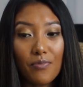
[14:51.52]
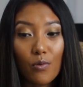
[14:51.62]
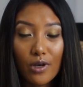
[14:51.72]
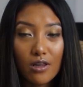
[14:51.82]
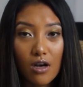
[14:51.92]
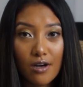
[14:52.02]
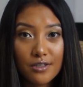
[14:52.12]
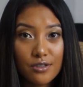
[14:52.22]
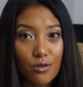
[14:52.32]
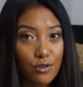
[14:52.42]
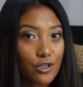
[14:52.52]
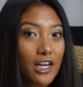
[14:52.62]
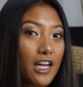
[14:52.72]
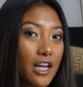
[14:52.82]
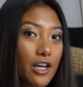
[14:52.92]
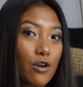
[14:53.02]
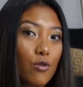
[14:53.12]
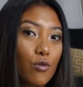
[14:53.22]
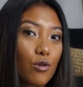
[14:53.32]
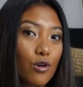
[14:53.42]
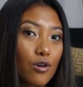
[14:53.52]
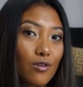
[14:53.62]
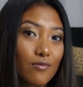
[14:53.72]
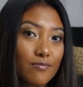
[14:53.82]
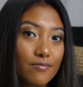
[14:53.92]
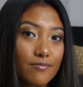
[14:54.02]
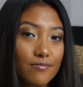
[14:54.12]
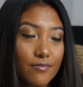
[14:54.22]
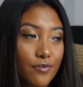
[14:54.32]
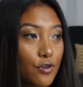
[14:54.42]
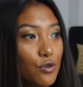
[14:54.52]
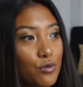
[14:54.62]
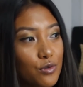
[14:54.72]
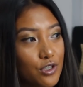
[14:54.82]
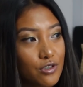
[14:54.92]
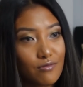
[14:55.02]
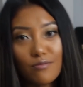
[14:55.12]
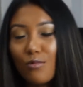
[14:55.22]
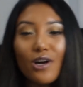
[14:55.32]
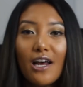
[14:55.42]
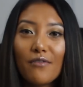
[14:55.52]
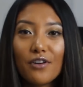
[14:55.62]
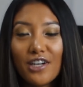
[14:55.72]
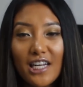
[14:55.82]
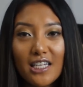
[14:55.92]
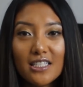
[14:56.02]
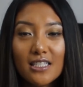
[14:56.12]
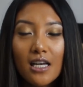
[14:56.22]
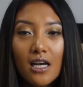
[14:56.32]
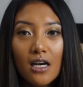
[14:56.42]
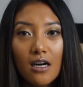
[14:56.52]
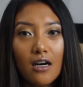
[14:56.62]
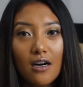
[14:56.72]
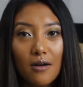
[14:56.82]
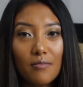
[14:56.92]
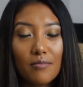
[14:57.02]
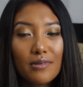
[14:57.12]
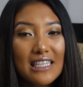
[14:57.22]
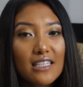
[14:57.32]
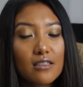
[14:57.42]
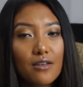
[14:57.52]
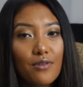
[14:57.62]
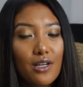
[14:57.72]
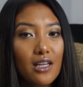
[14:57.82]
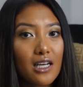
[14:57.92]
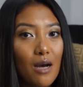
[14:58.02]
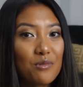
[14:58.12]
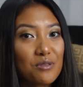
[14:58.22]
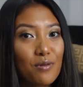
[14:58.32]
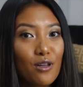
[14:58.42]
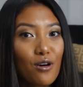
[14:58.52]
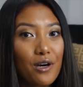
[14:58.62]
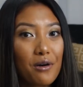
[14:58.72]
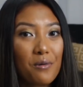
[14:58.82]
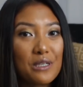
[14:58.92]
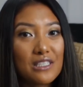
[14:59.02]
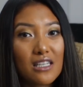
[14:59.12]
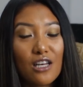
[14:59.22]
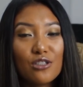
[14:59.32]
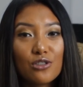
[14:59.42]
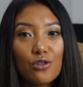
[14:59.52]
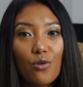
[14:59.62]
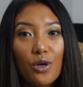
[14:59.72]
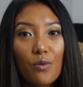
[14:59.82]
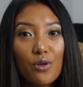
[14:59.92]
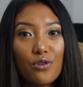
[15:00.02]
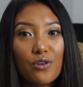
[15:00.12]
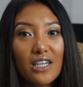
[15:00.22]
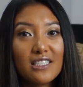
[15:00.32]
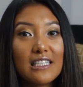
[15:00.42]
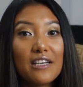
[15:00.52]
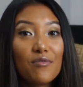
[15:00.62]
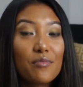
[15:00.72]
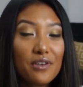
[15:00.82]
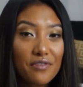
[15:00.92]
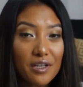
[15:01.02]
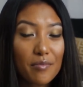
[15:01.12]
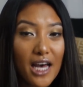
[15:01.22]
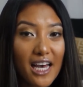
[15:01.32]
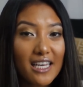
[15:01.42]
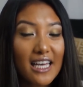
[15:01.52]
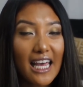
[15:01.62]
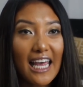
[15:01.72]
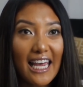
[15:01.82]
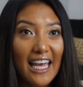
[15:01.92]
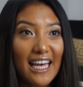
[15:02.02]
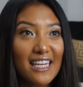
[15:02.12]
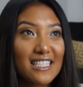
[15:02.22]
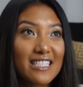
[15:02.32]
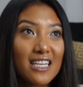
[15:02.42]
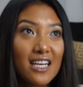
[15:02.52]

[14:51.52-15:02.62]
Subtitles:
weight loss or training or food, whatever it is, please leave it in the comments below. I always enjoy when you guys give me feedback and